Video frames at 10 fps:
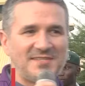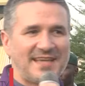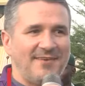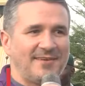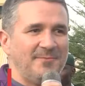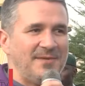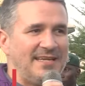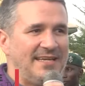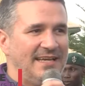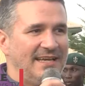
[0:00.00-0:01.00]
Scout
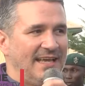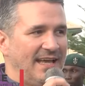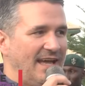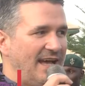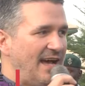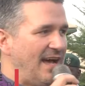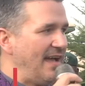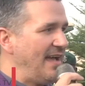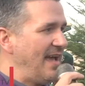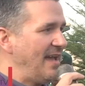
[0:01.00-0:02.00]
Committee.
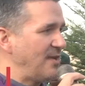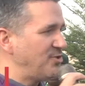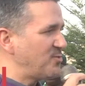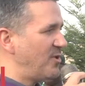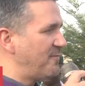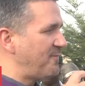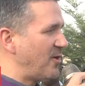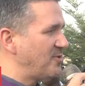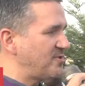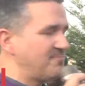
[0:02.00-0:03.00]
And I just want to
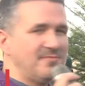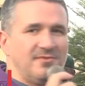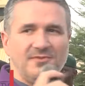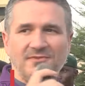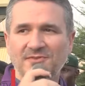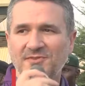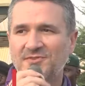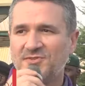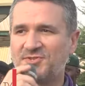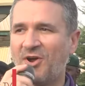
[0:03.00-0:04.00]
first
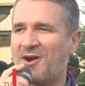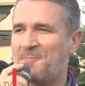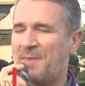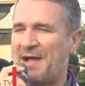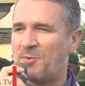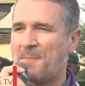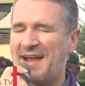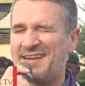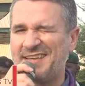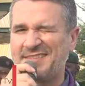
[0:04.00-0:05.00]
start by
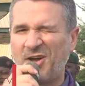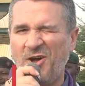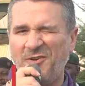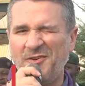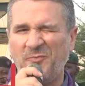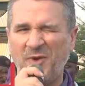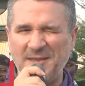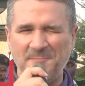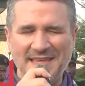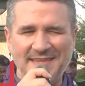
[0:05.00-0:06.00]
reminding us all of what
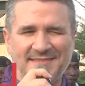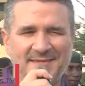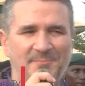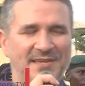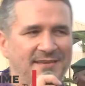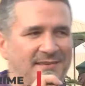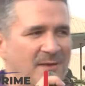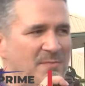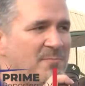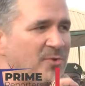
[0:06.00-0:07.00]
it means to be
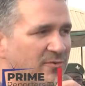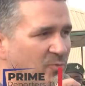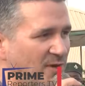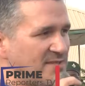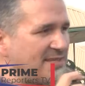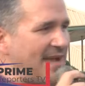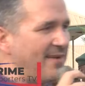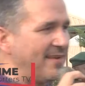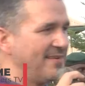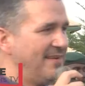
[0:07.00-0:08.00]
a member of World
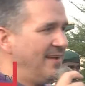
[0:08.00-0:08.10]
Scouting.